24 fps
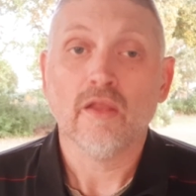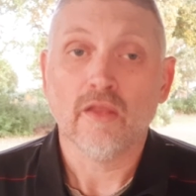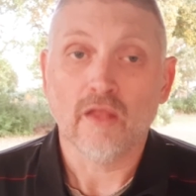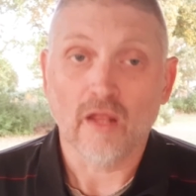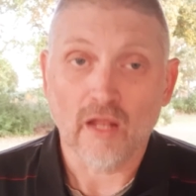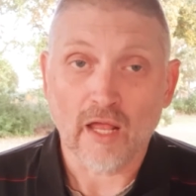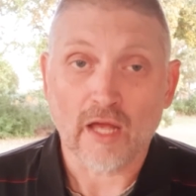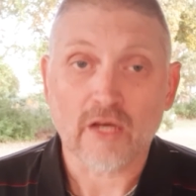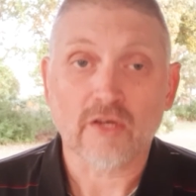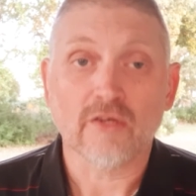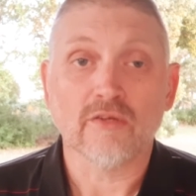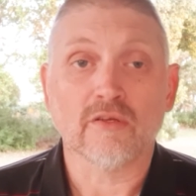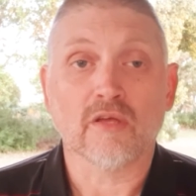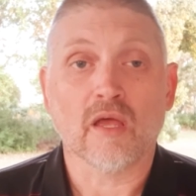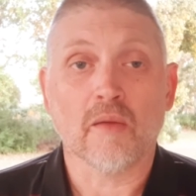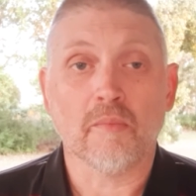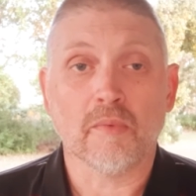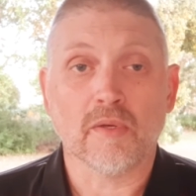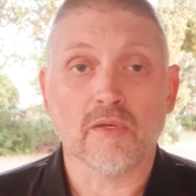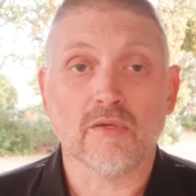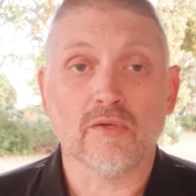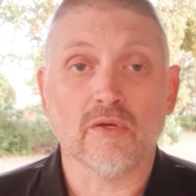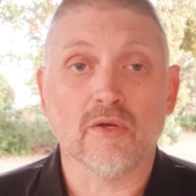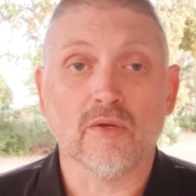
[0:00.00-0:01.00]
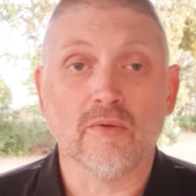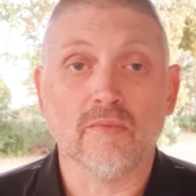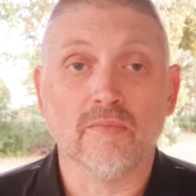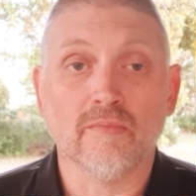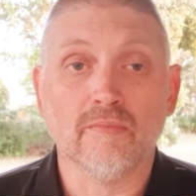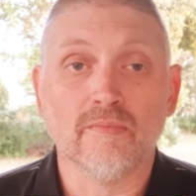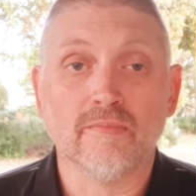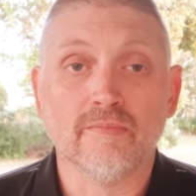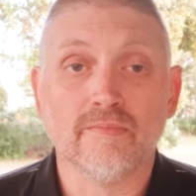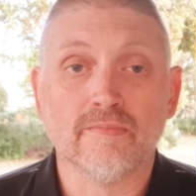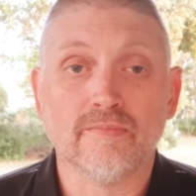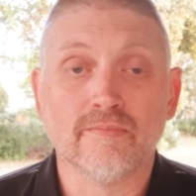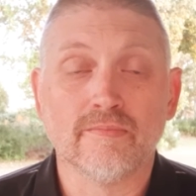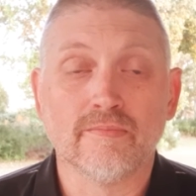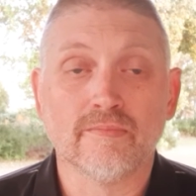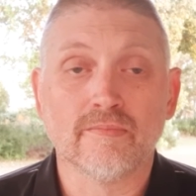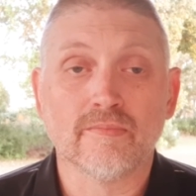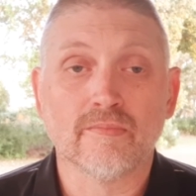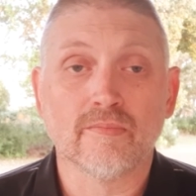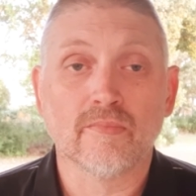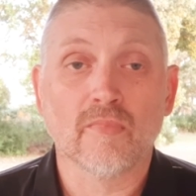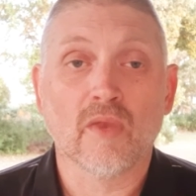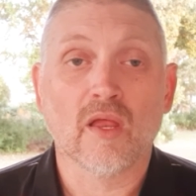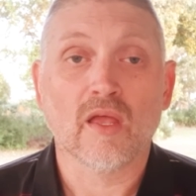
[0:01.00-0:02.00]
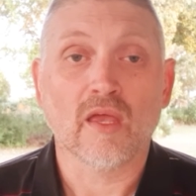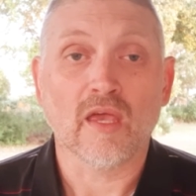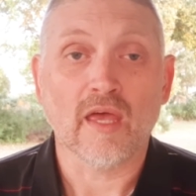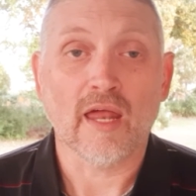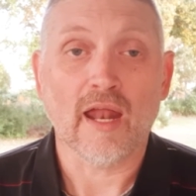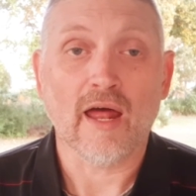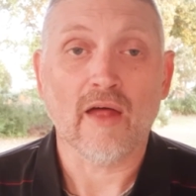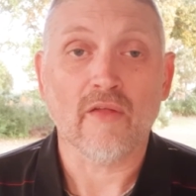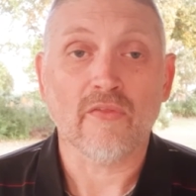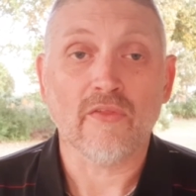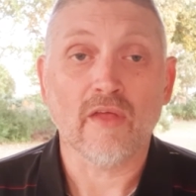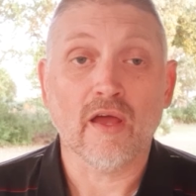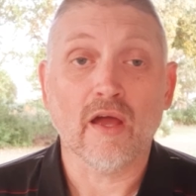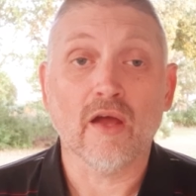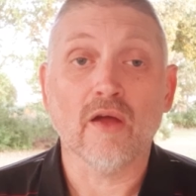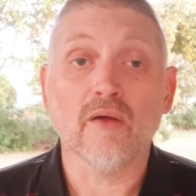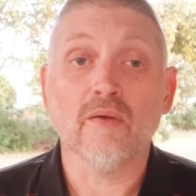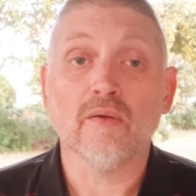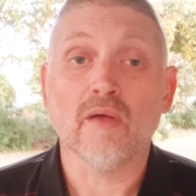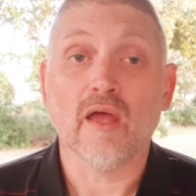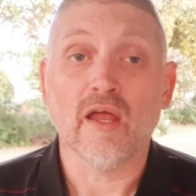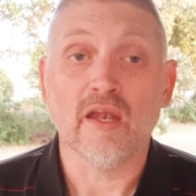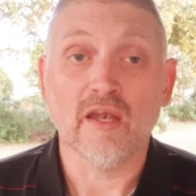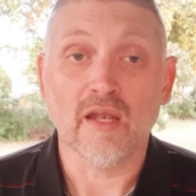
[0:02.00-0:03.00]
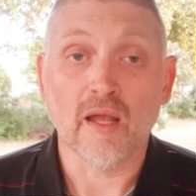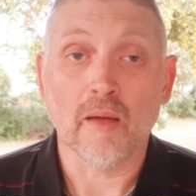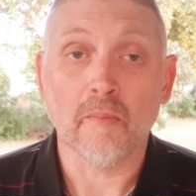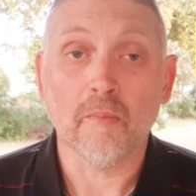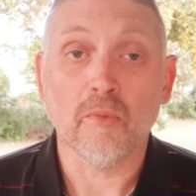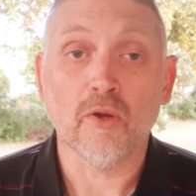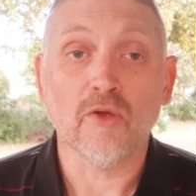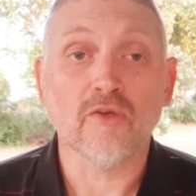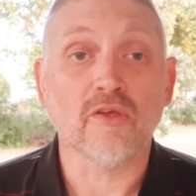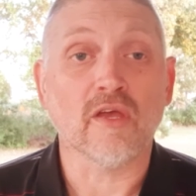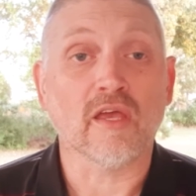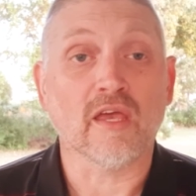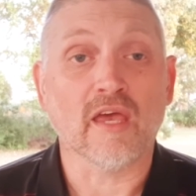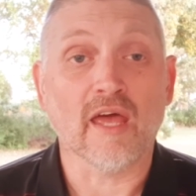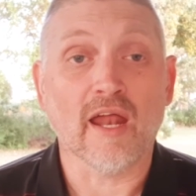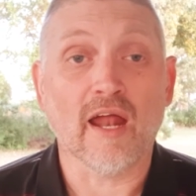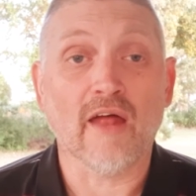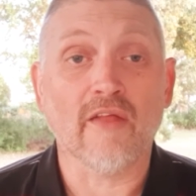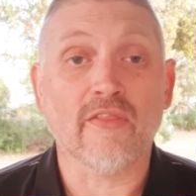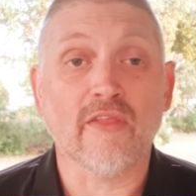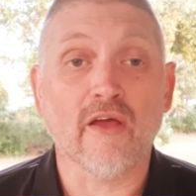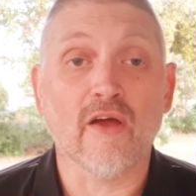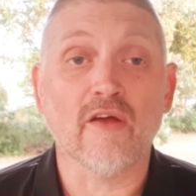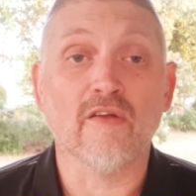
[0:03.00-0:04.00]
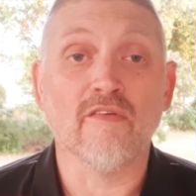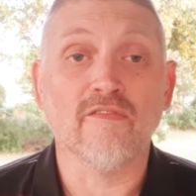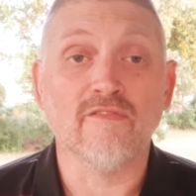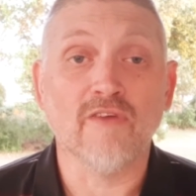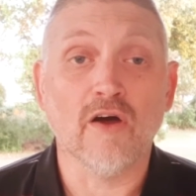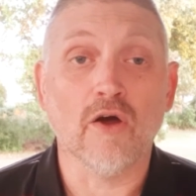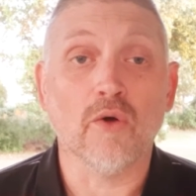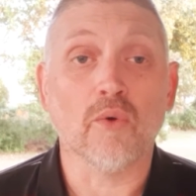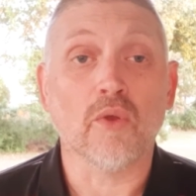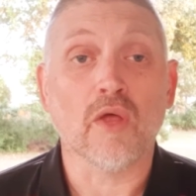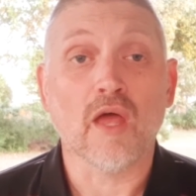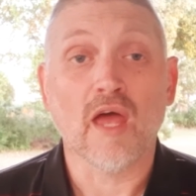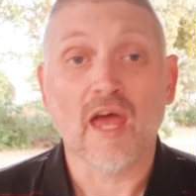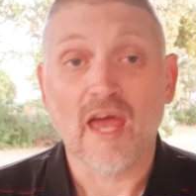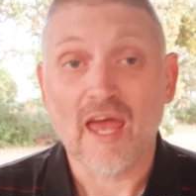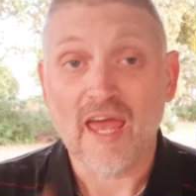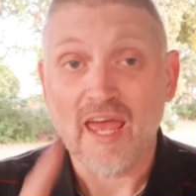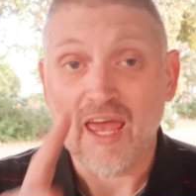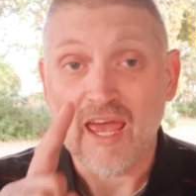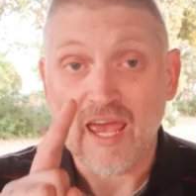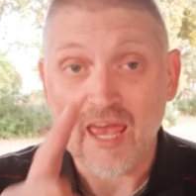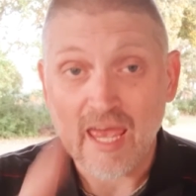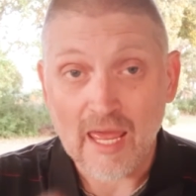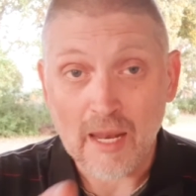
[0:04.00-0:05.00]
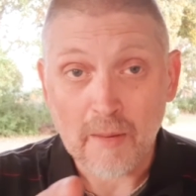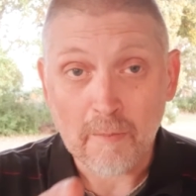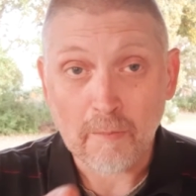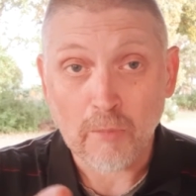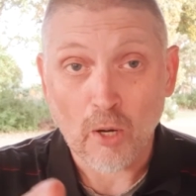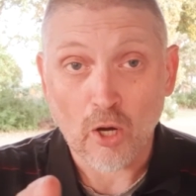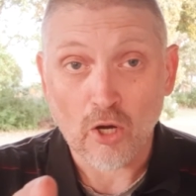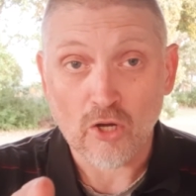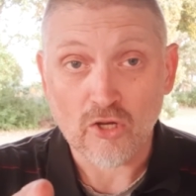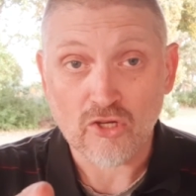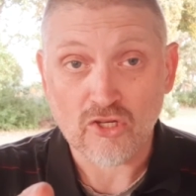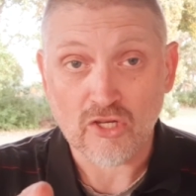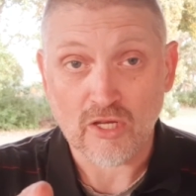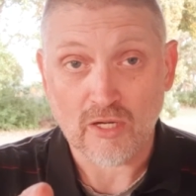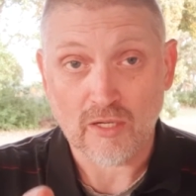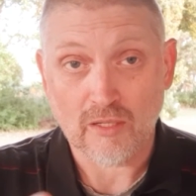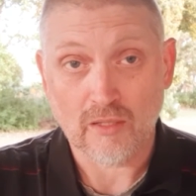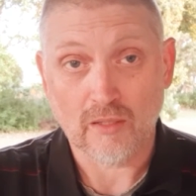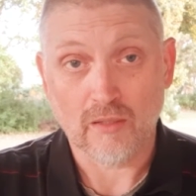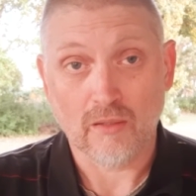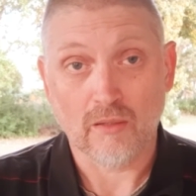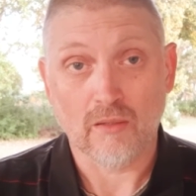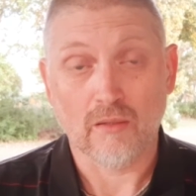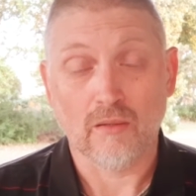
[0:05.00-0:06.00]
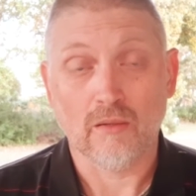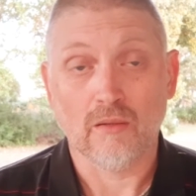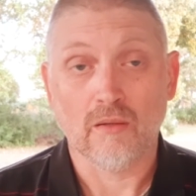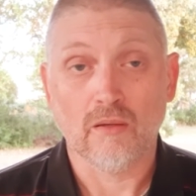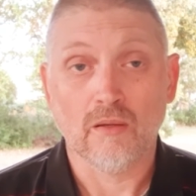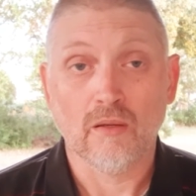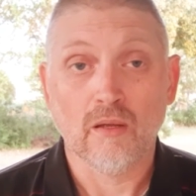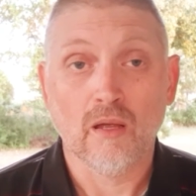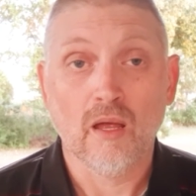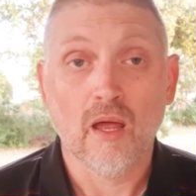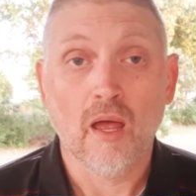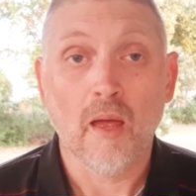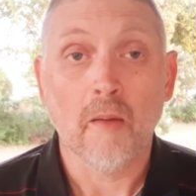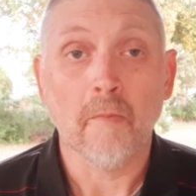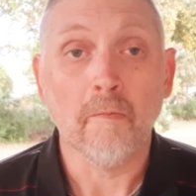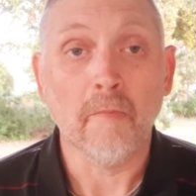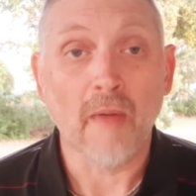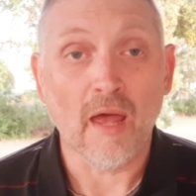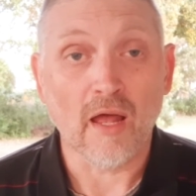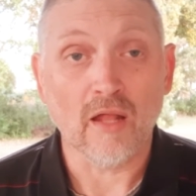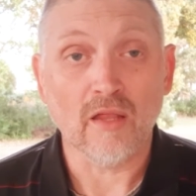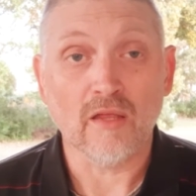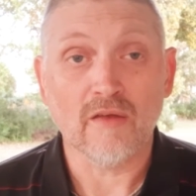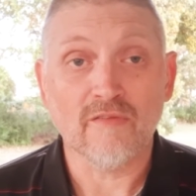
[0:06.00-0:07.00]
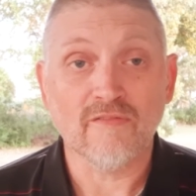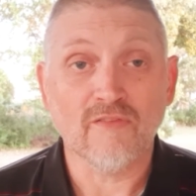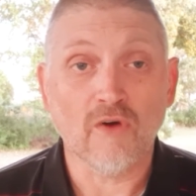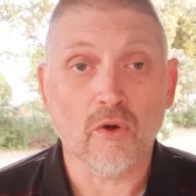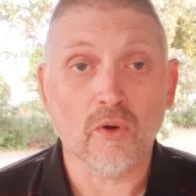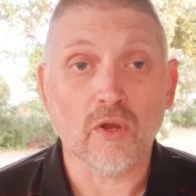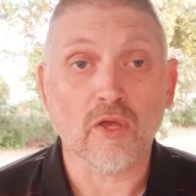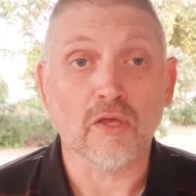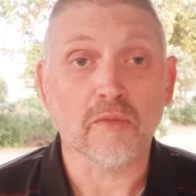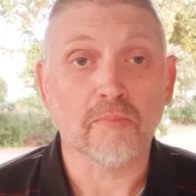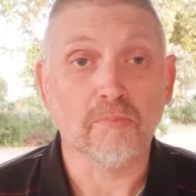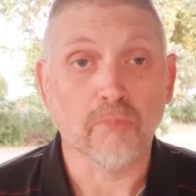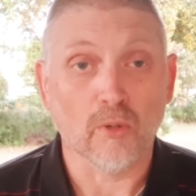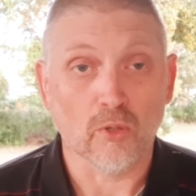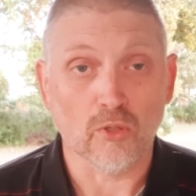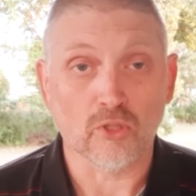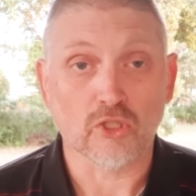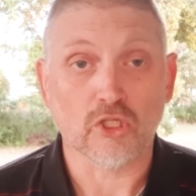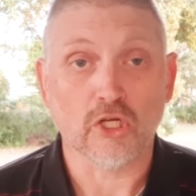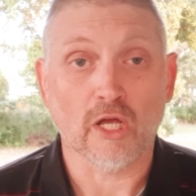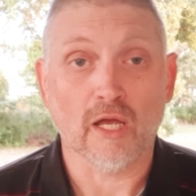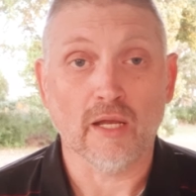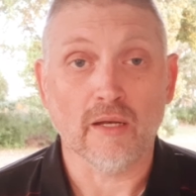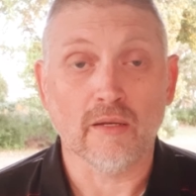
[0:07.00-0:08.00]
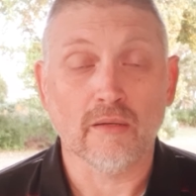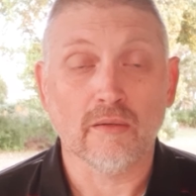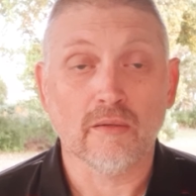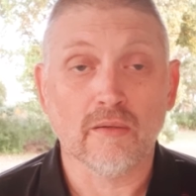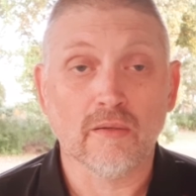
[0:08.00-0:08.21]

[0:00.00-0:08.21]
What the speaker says: The election's coming soon. Get out there in numbers and get out there and vote in person. Mail-in voting is bullshit.